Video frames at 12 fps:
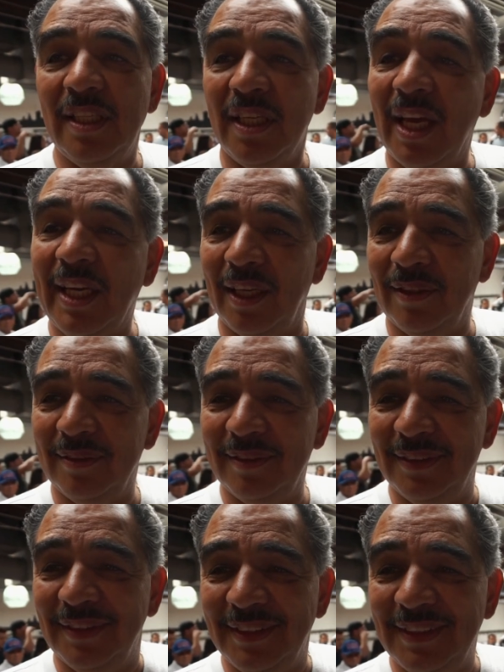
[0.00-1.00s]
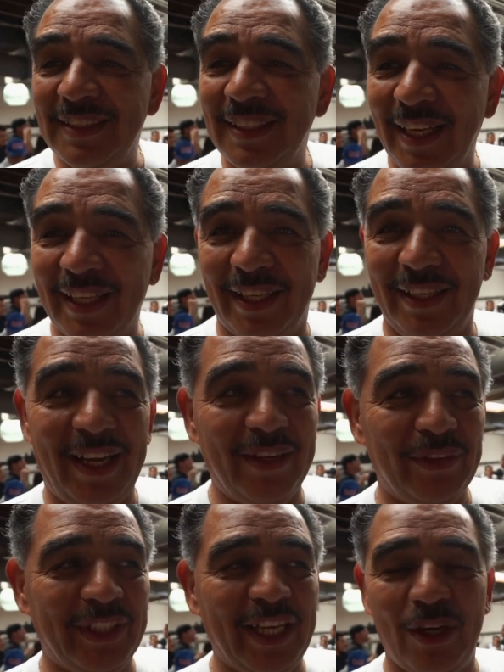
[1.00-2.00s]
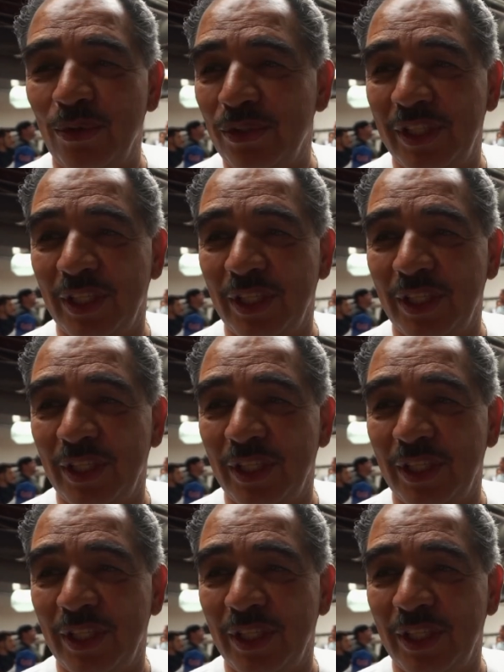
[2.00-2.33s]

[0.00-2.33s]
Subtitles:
It's a knockout. It's a knockout. I don't think it goes